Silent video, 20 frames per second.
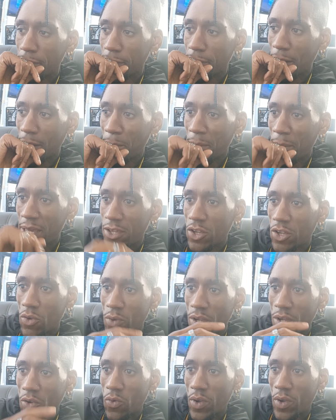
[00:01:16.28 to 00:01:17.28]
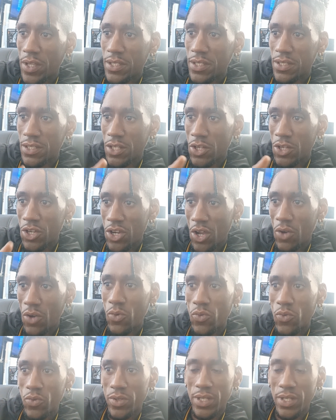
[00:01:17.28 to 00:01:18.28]
Make your request
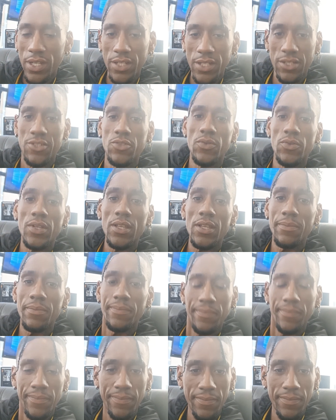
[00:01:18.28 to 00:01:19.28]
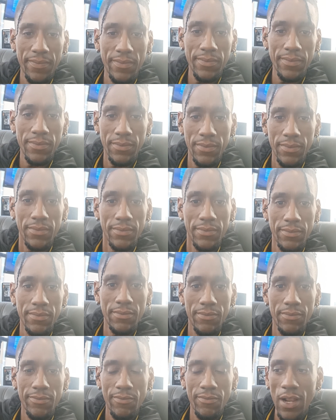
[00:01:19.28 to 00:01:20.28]
known unto Him,
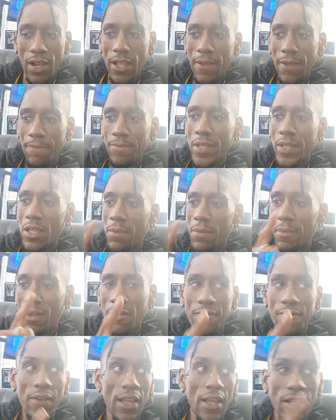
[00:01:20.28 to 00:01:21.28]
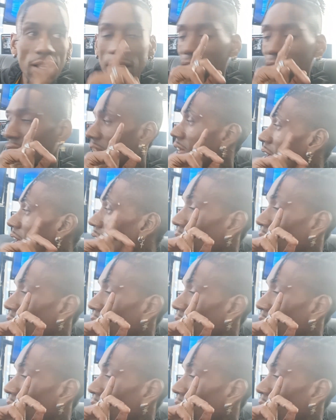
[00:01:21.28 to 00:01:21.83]
right? Matter of fact, I